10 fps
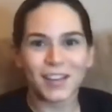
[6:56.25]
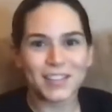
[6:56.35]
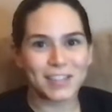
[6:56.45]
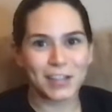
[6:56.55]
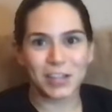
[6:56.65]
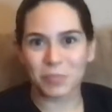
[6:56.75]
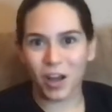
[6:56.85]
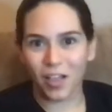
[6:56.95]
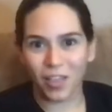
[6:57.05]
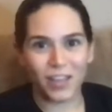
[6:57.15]
team
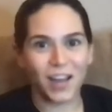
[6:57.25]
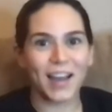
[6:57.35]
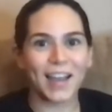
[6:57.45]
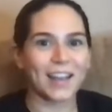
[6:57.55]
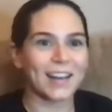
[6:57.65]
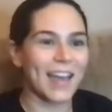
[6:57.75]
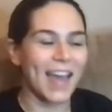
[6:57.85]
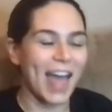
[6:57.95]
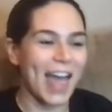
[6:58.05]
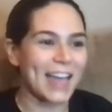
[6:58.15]
online
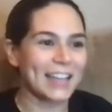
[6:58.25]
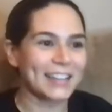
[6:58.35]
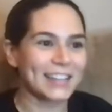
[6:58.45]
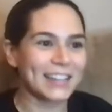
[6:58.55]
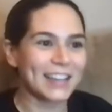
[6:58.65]
and